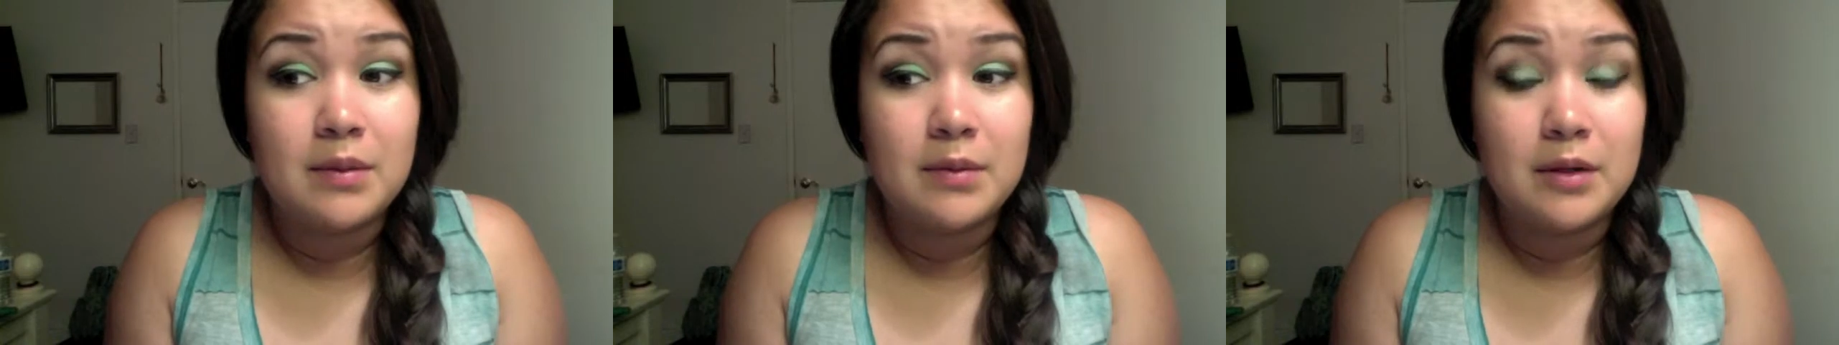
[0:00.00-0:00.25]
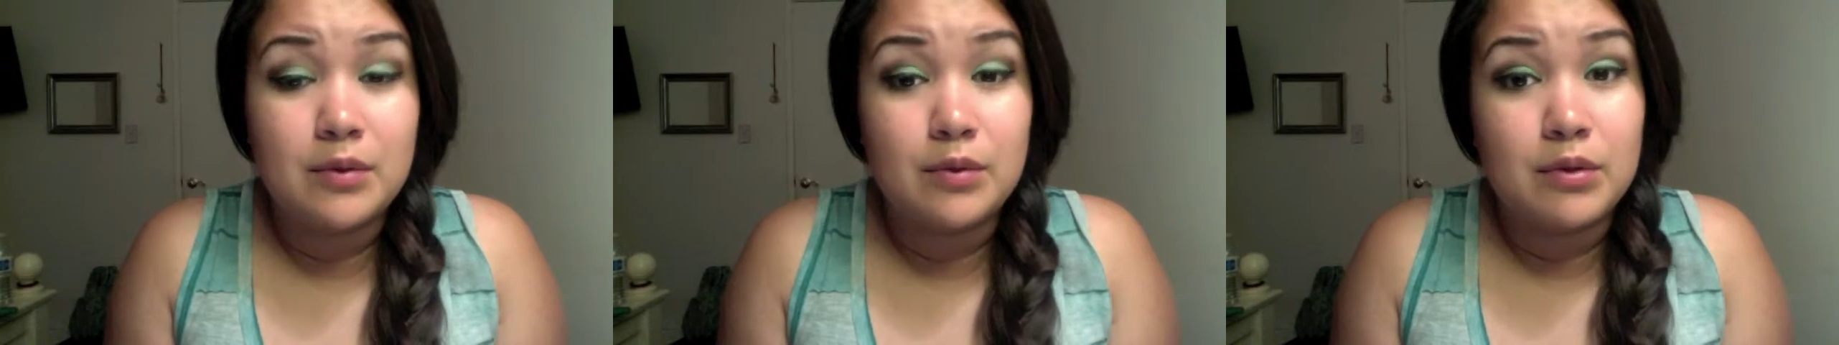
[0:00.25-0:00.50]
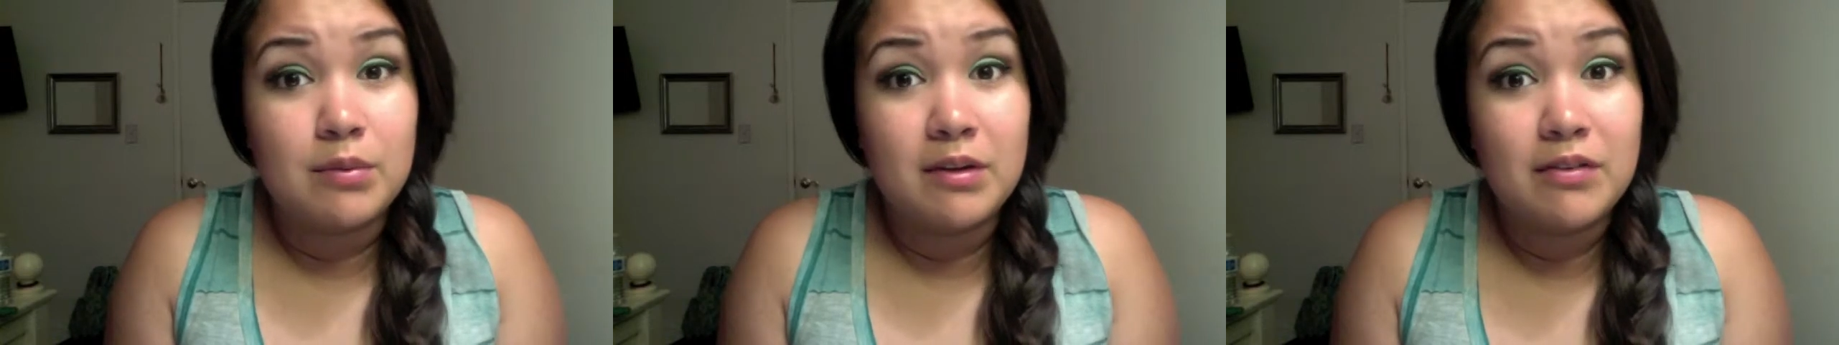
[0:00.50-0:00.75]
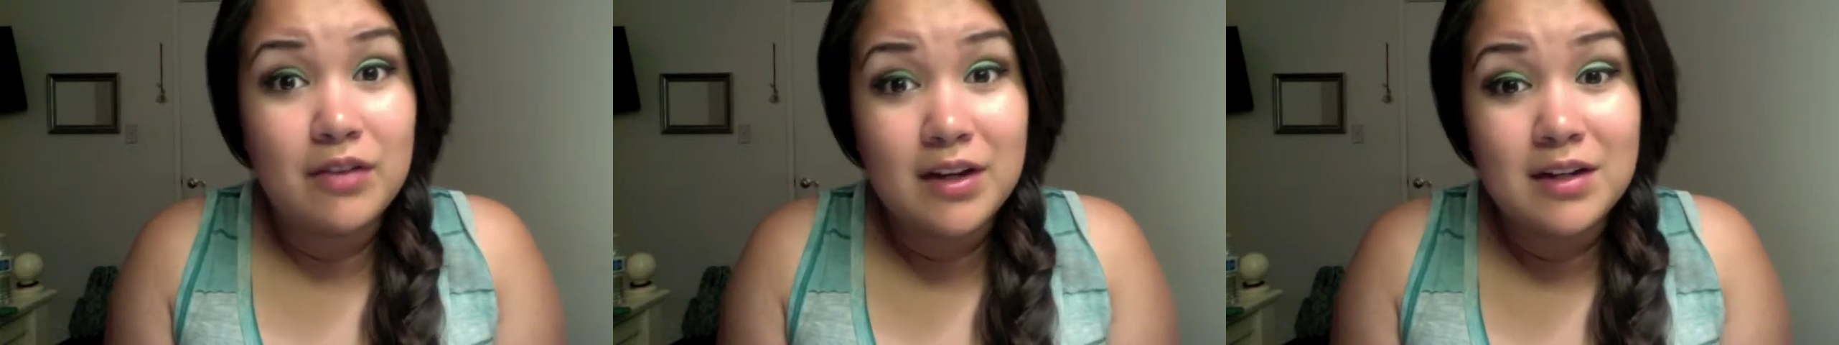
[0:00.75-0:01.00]
going with my
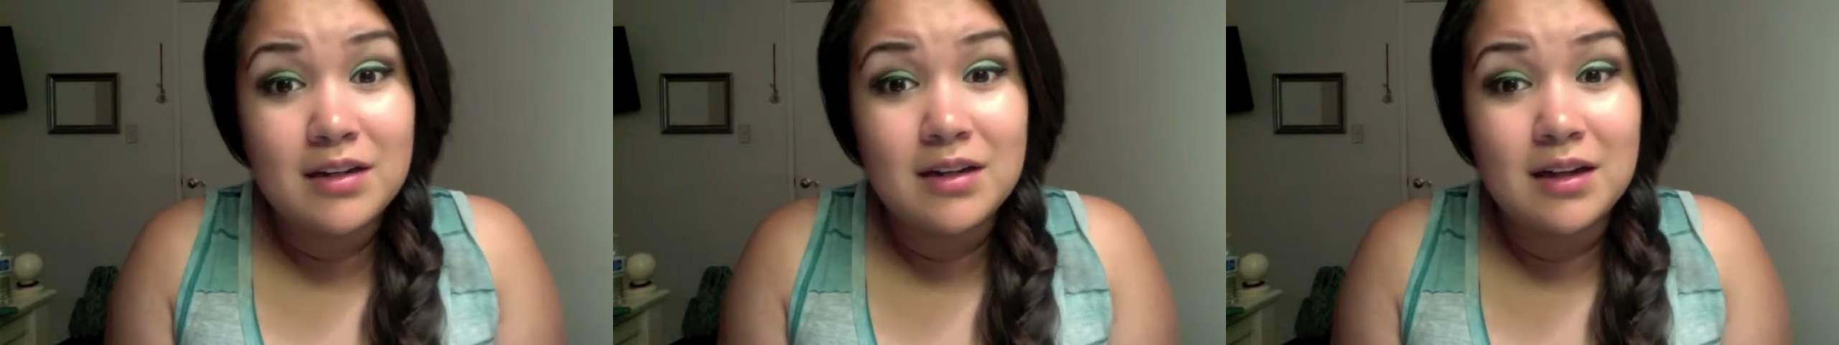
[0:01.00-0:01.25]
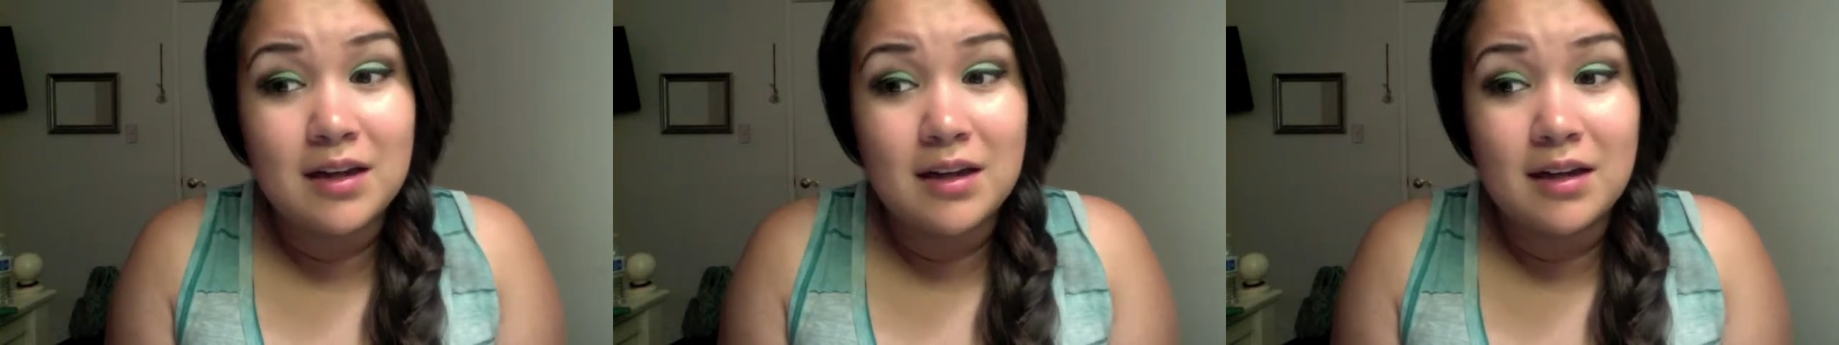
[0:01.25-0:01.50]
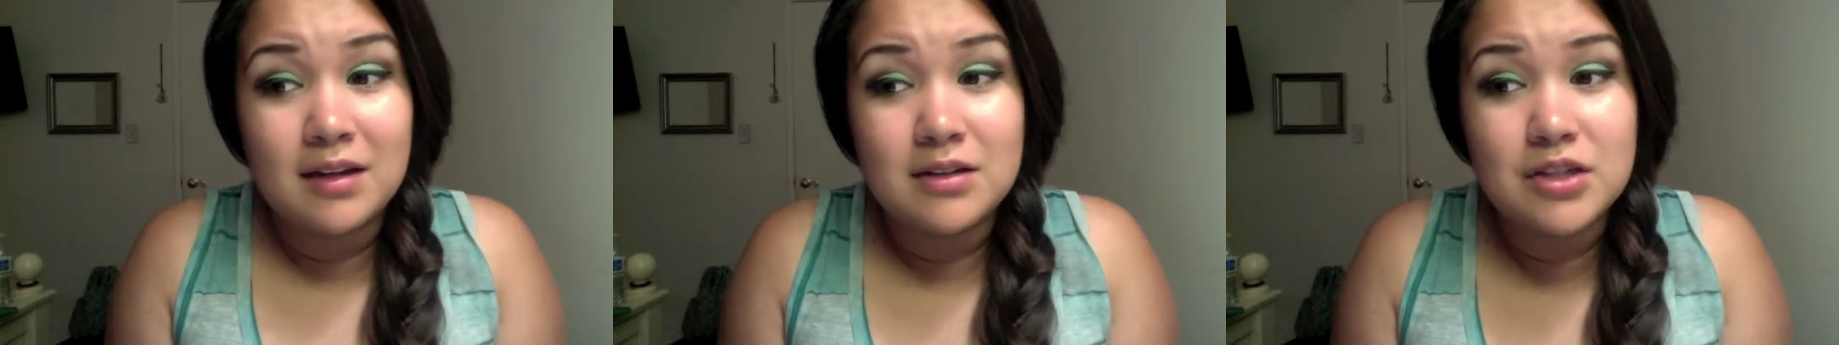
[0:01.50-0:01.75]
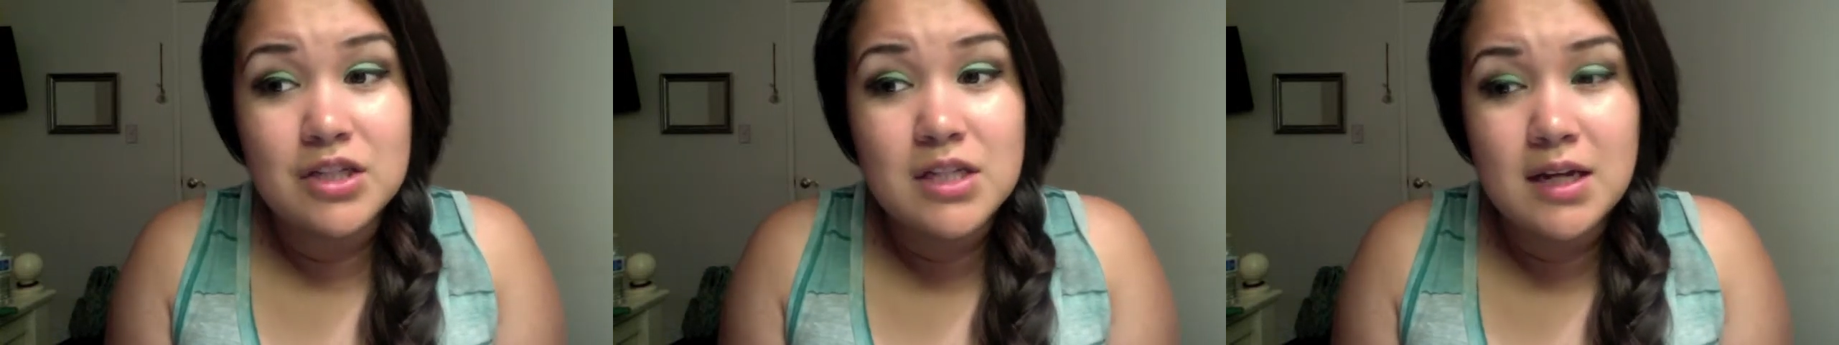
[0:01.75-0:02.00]
friend, and
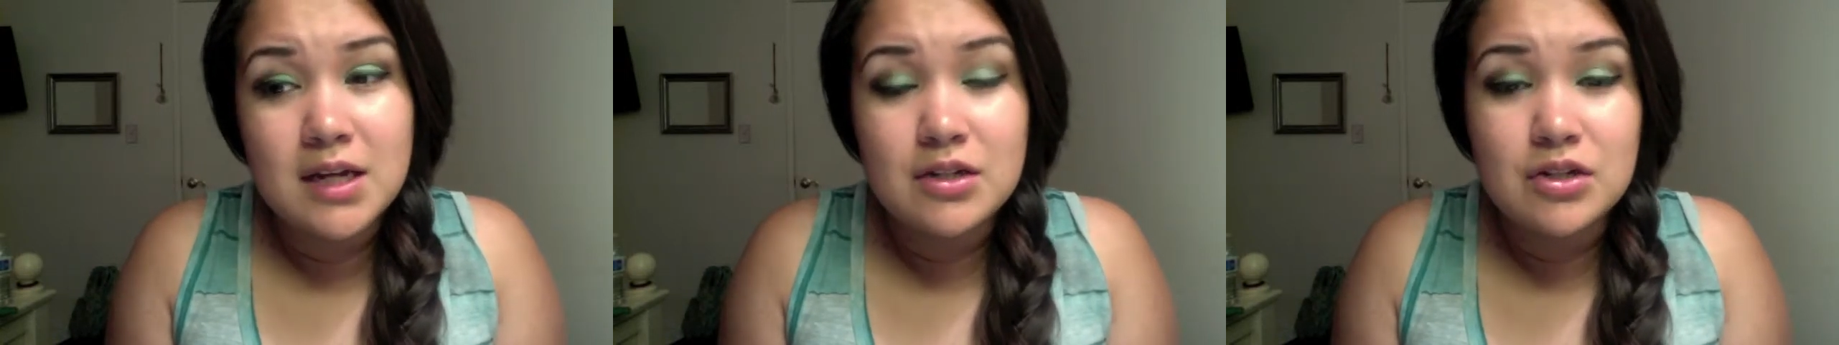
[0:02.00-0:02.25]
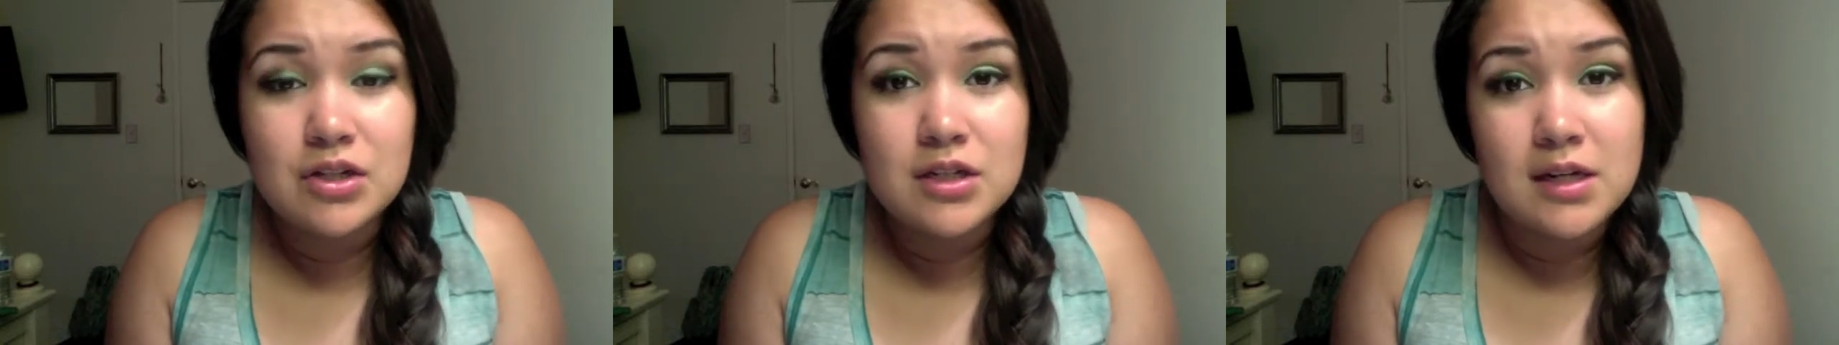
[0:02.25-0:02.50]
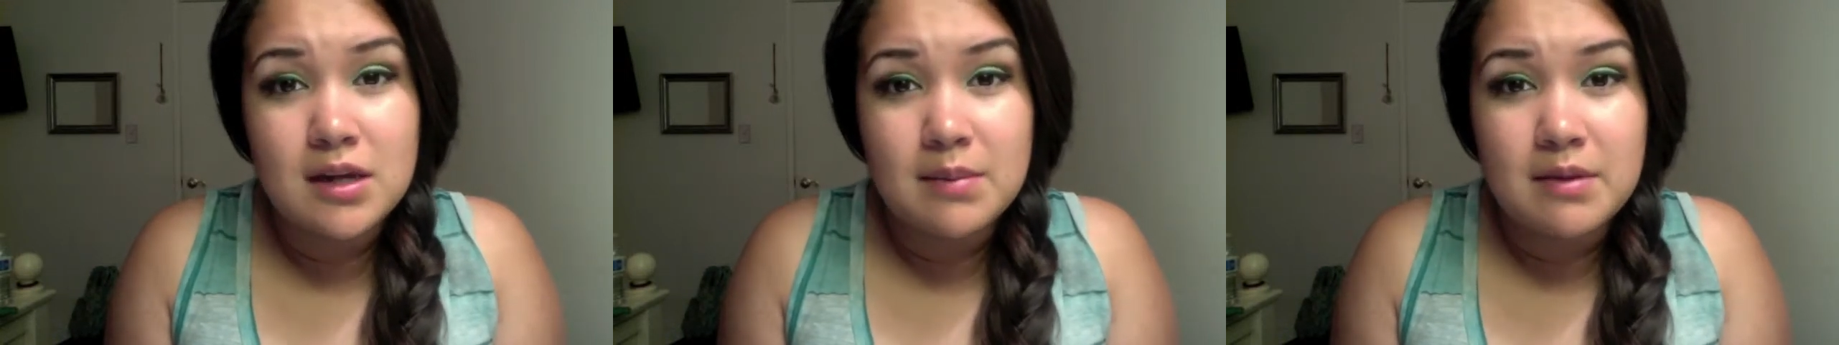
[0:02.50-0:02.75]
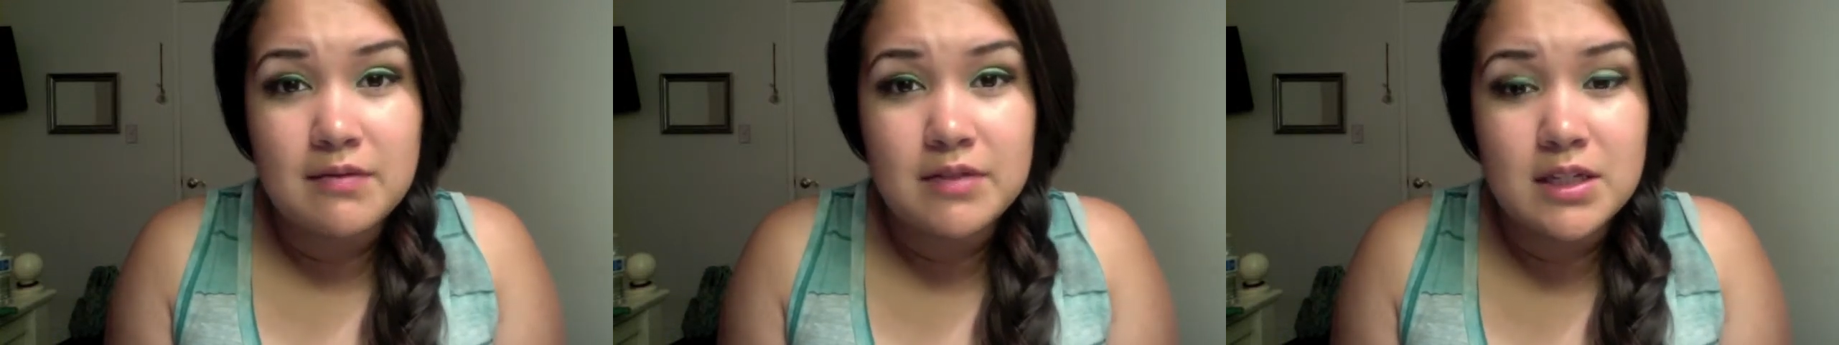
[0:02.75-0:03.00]
she's kind of interested in
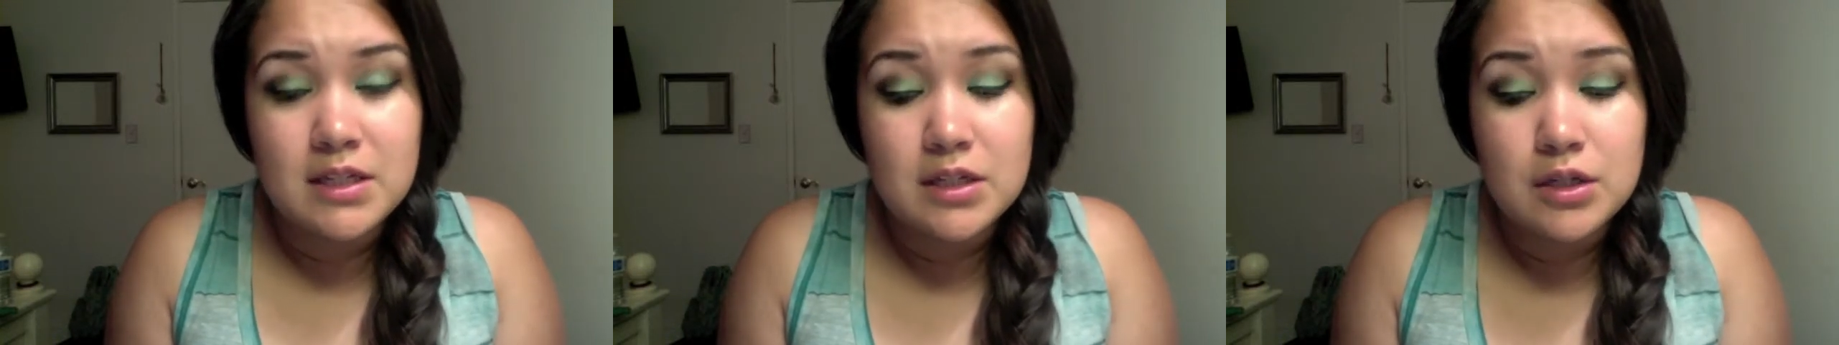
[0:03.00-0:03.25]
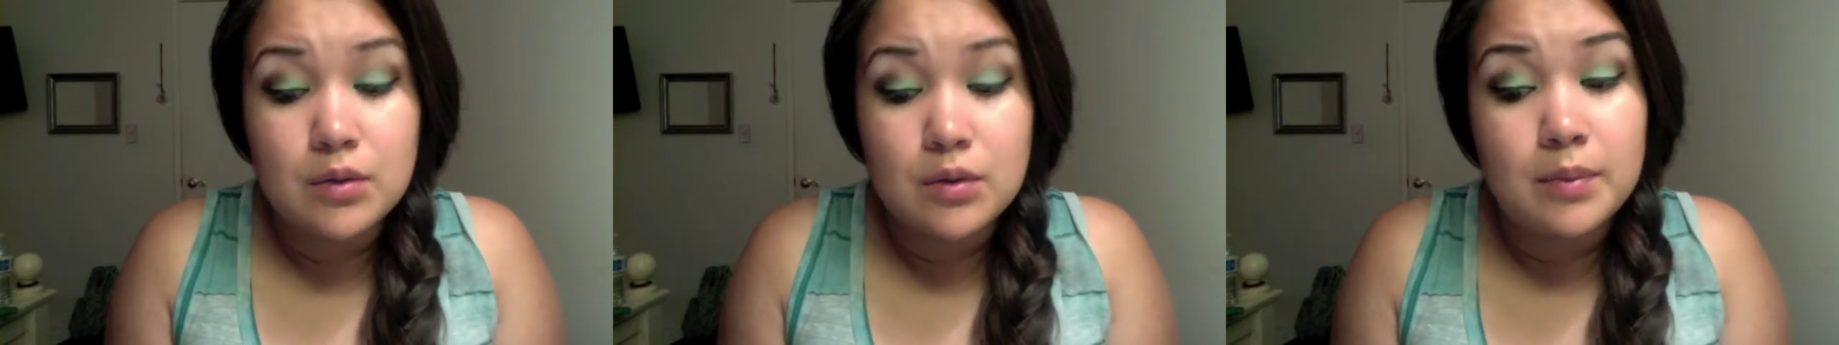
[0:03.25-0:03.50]
MFT too,